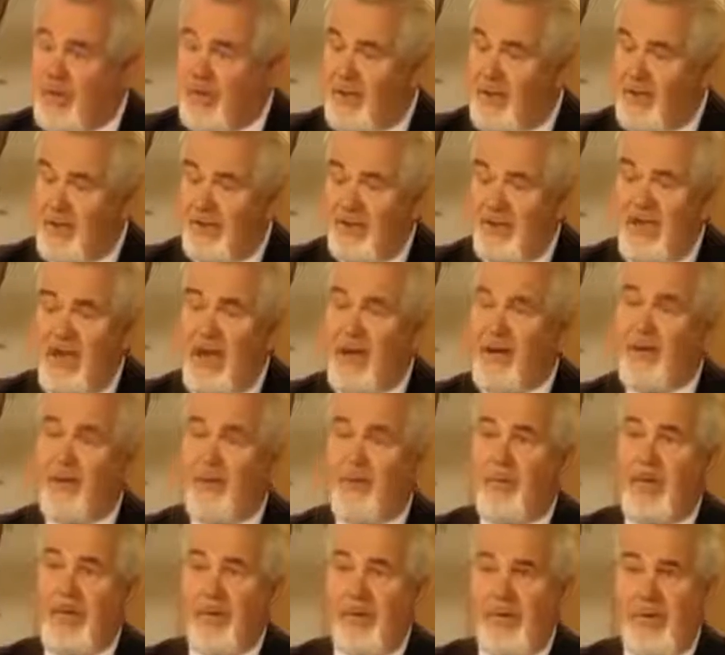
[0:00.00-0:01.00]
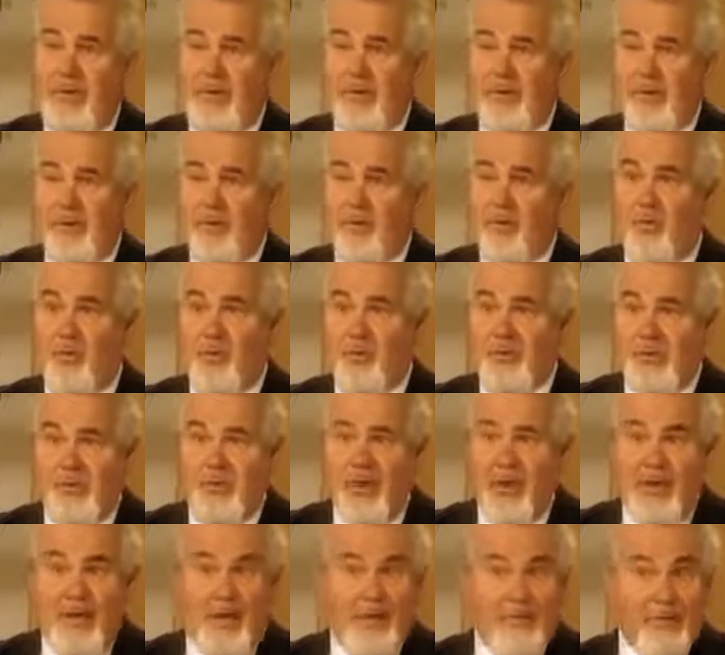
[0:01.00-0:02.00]
that standard medication was
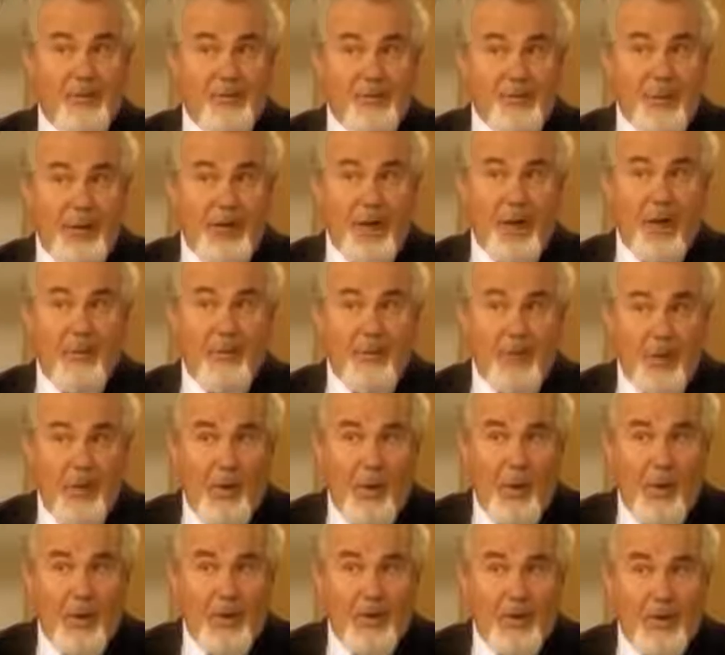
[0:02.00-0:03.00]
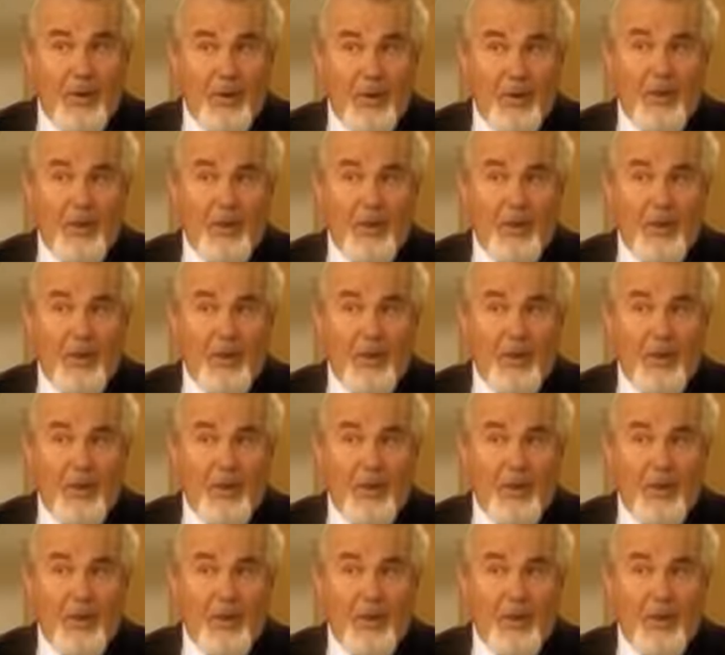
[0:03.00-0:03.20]
not able to help at all.